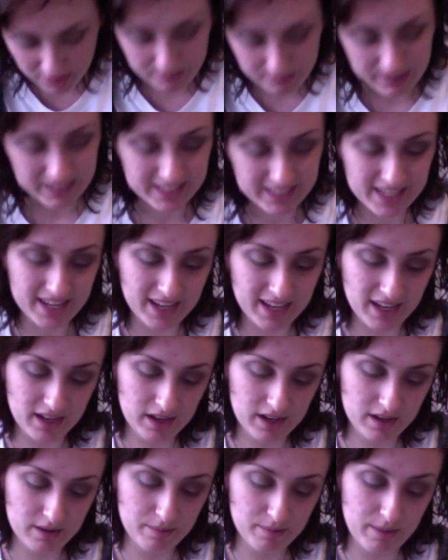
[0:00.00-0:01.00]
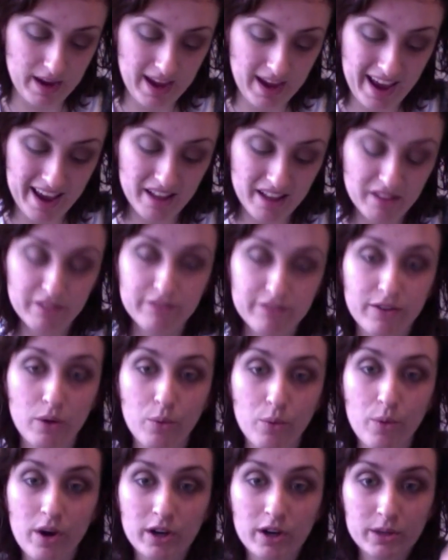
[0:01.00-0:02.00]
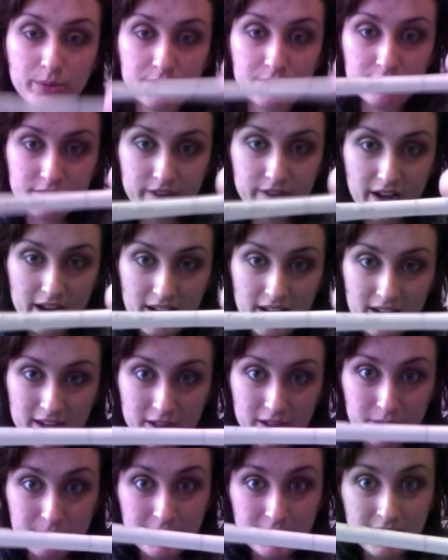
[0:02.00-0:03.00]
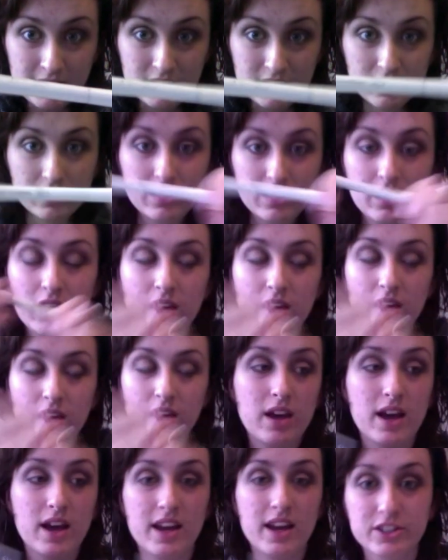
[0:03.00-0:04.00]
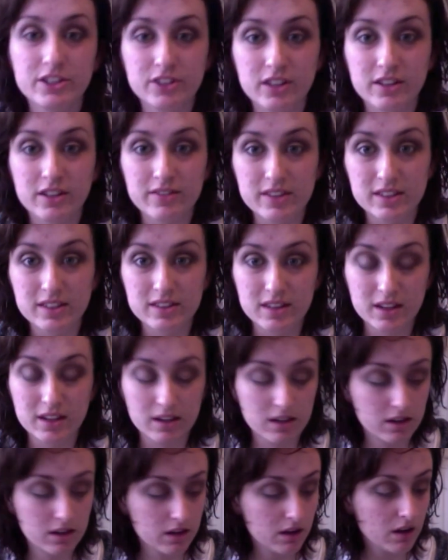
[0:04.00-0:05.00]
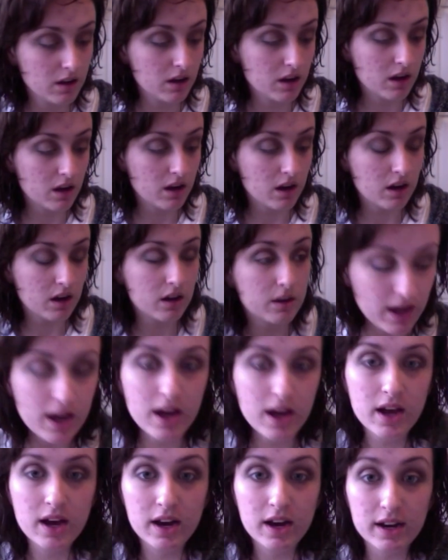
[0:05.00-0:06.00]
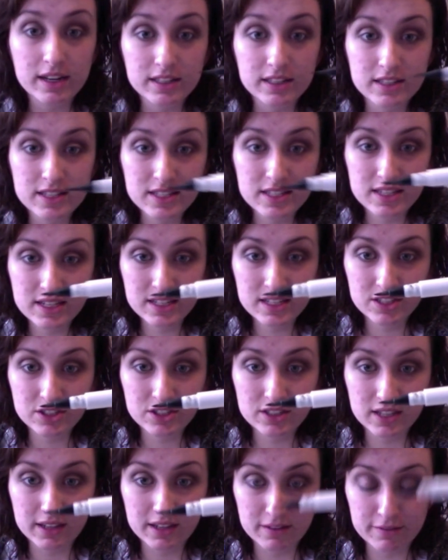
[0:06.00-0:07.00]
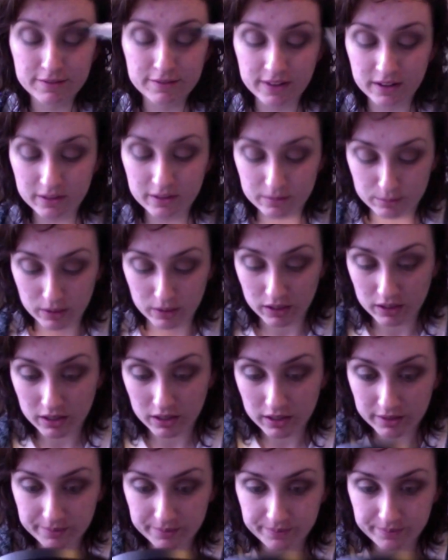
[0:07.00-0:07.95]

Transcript: gonna take my e.l.f. Waterproof Eyeliner Pen. Yay, I actually love this thing. Alright, so this thing is just like a felt marker,